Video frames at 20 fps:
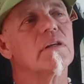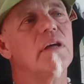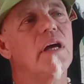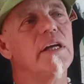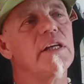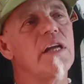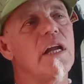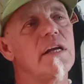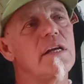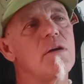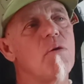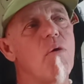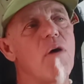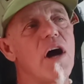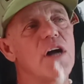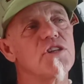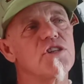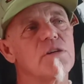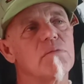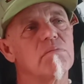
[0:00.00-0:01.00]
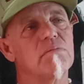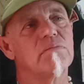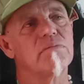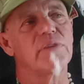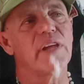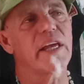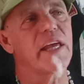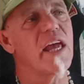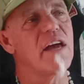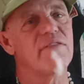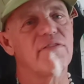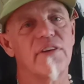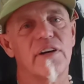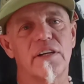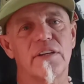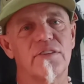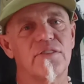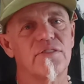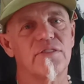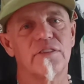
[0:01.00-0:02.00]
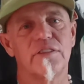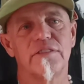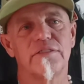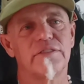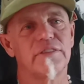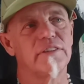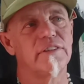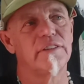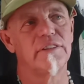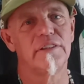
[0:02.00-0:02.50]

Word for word: And then you watch them. They can't fucking surf.